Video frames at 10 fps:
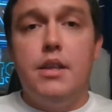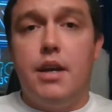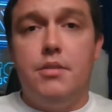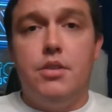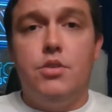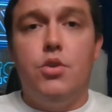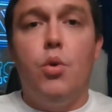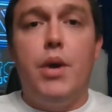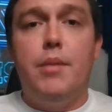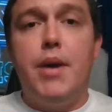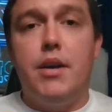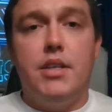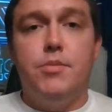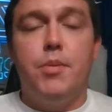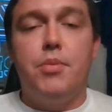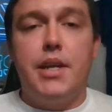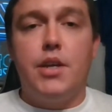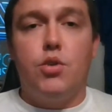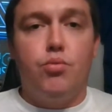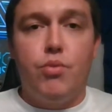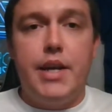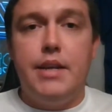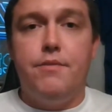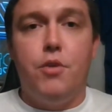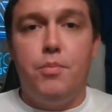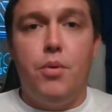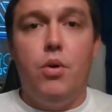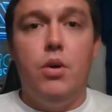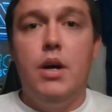There's no way about it. He's been playing great football,